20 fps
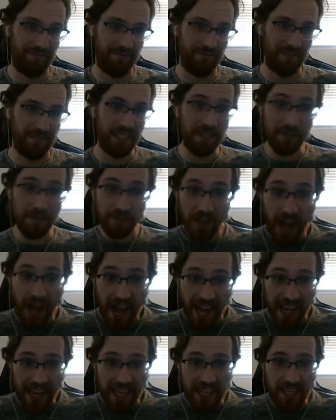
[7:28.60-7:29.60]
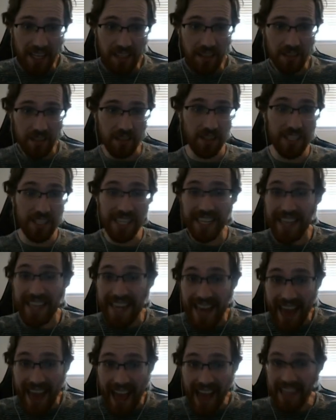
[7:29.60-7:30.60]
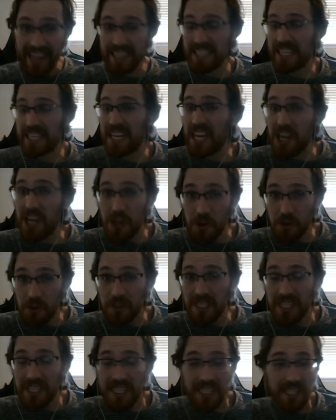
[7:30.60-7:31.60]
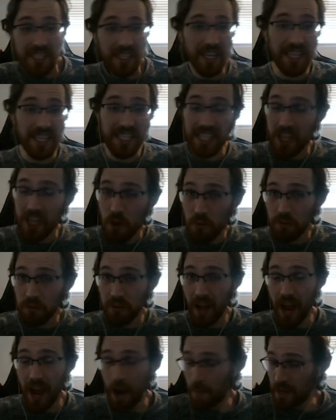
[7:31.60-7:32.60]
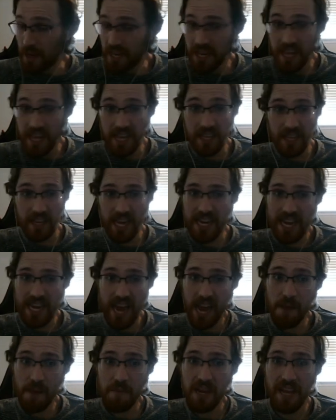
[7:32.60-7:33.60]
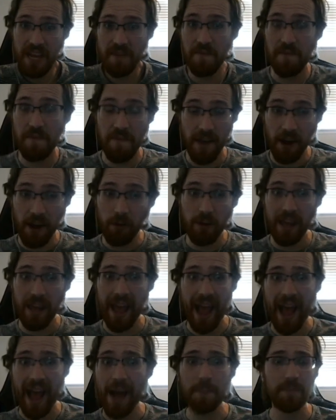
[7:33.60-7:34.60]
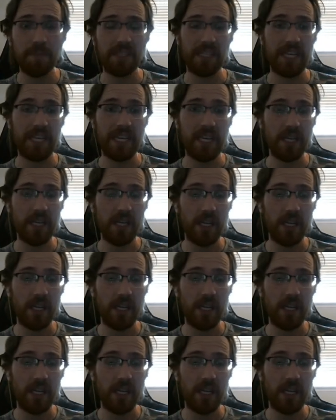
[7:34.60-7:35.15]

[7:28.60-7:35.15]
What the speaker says: There's a fly? It looks like a gnat. It's cute. It's a cute fly. I mean, they named it very aptly.